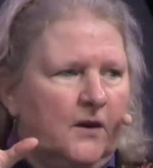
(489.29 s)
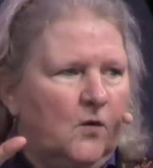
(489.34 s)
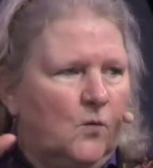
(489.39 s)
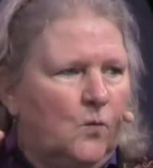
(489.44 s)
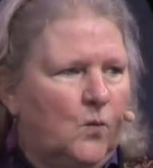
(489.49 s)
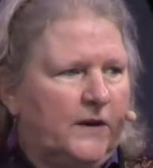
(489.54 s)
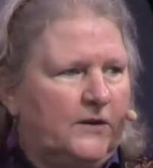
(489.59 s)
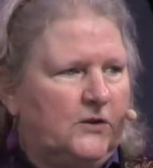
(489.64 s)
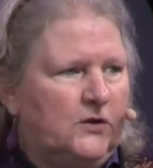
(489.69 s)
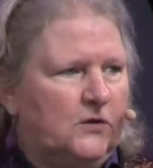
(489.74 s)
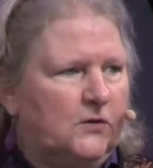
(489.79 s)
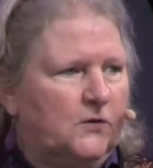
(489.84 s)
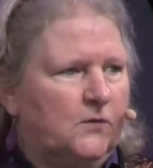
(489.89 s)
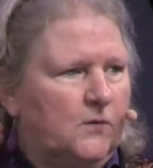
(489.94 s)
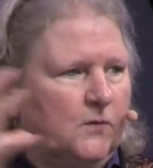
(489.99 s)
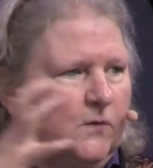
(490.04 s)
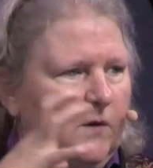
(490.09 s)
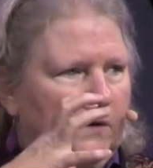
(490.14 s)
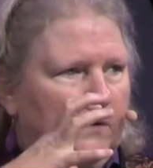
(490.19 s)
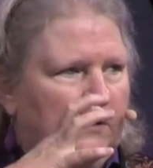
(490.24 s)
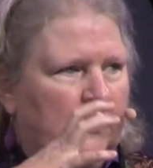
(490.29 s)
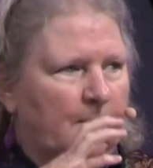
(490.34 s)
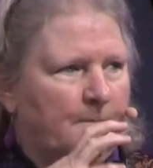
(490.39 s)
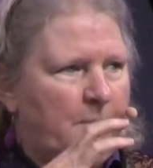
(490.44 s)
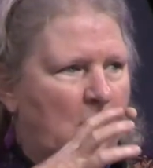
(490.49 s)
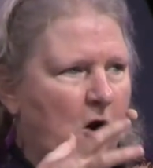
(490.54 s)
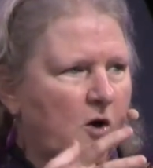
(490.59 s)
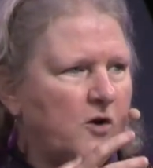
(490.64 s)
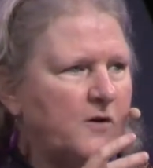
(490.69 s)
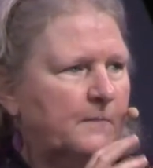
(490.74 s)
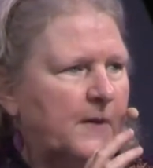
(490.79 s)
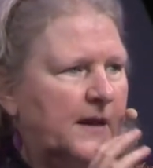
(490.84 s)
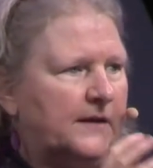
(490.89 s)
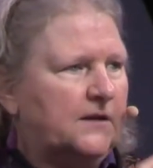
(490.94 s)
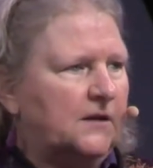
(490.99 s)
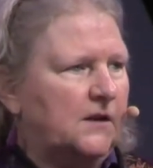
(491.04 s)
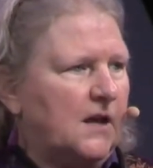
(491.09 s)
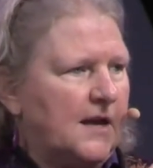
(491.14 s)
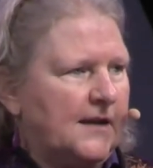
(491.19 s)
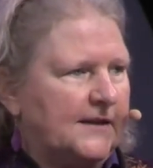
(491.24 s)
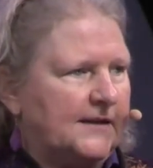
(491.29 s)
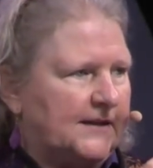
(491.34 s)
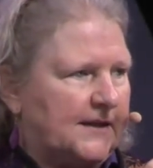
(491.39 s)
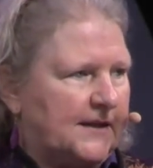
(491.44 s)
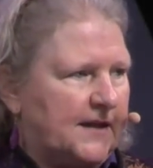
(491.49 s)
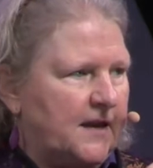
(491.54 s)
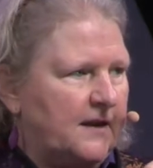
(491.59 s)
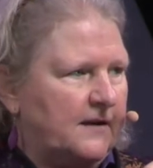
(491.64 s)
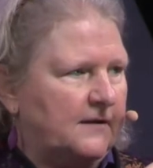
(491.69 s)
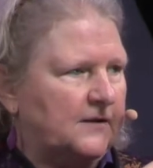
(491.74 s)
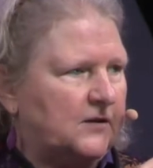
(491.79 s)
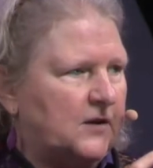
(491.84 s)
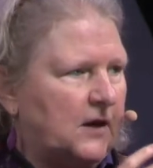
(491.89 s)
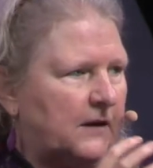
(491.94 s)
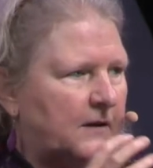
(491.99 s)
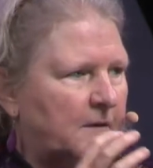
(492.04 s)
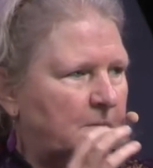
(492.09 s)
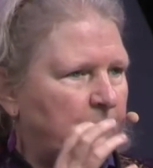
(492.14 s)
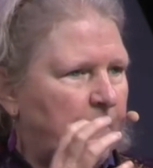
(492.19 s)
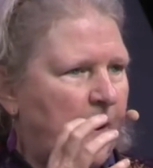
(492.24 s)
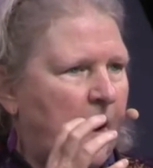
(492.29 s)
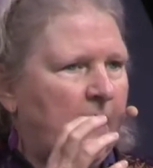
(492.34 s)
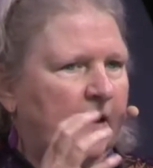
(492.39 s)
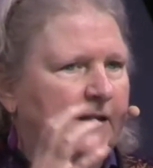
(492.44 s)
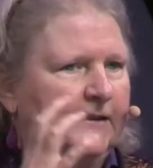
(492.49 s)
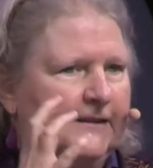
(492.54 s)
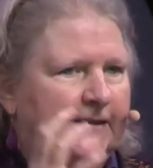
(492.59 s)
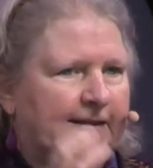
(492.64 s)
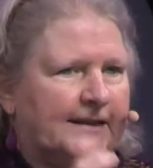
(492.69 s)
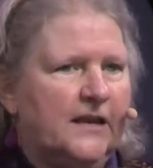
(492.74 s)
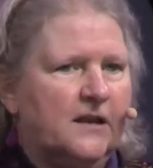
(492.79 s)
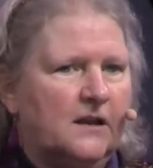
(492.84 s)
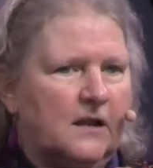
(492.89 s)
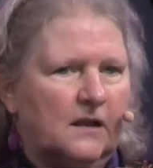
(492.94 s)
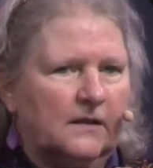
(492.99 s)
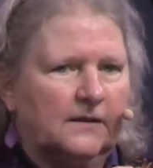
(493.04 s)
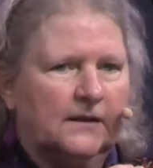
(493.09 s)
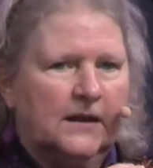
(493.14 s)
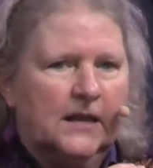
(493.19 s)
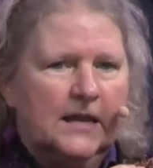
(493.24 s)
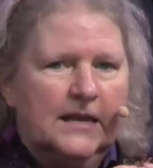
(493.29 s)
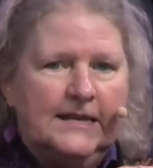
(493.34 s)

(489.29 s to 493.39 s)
when you compartmentalize things by skill.